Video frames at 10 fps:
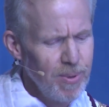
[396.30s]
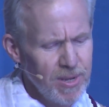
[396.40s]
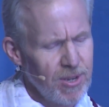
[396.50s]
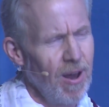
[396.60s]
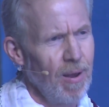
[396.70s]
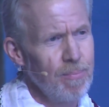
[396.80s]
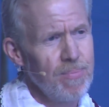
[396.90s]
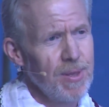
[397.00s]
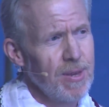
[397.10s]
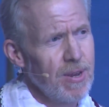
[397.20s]
a time
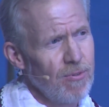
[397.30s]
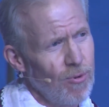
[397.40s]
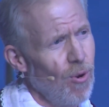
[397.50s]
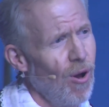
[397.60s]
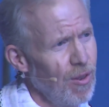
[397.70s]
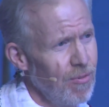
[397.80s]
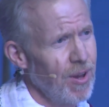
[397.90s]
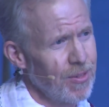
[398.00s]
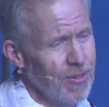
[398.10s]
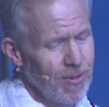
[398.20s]
for all of
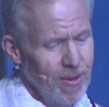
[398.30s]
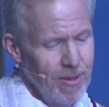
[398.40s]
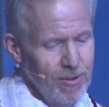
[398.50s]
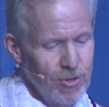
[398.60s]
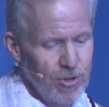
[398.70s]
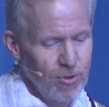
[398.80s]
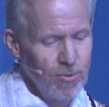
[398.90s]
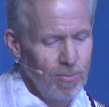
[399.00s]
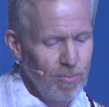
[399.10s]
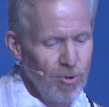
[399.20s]
us
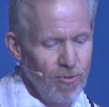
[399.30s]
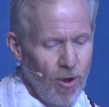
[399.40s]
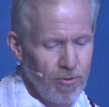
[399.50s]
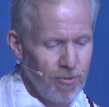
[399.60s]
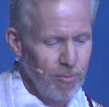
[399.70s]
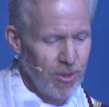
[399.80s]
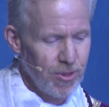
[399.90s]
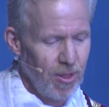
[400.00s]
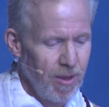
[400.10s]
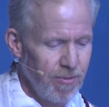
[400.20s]
to move on from
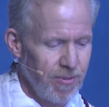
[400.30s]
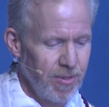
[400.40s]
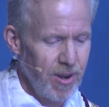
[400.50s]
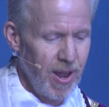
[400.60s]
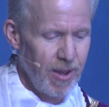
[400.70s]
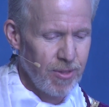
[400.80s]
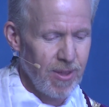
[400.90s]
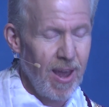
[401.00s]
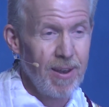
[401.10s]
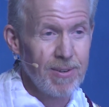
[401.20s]
this life to the next.
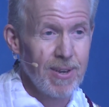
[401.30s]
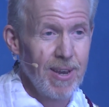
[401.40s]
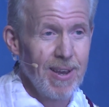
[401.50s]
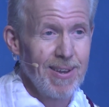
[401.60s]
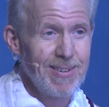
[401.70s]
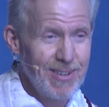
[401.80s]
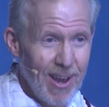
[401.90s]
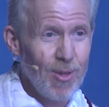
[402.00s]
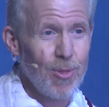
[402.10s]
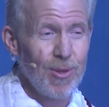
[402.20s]
And
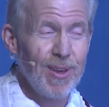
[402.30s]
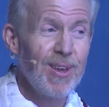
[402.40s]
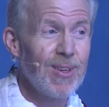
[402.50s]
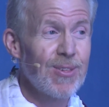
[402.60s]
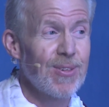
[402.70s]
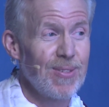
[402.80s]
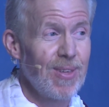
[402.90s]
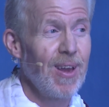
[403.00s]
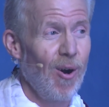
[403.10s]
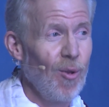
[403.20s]
death is
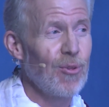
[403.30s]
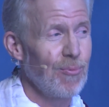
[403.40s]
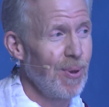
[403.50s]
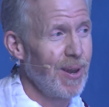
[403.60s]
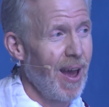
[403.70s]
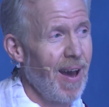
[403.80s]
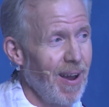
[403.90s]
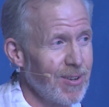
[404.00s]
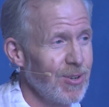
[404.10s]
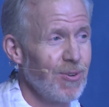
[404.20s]
the ultimate
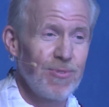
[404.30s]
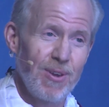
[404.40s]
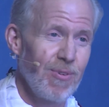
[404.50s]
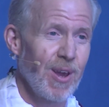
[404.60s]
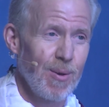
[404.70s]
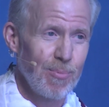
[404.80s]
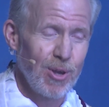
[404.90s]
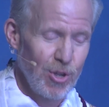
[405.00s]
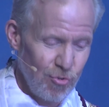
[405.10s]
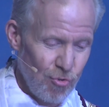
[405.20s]
act of giving up
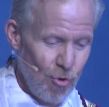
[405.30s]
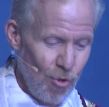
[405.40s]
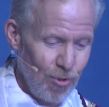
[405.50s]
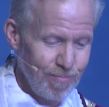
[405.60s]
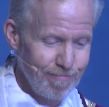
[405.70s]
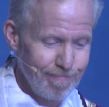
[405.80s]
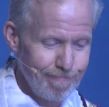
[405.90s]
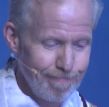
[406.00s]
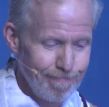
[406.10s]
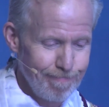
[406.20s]
control.
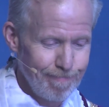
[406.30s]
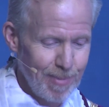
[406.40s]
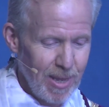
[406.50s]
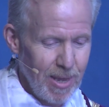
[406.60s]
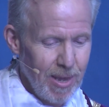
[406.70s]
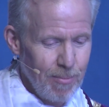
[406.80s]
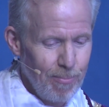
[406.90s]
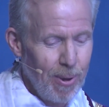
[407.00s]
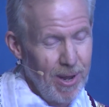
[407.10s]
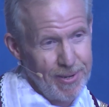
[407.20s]

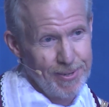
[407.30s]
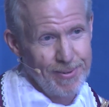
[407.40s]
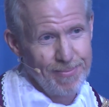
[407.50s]
But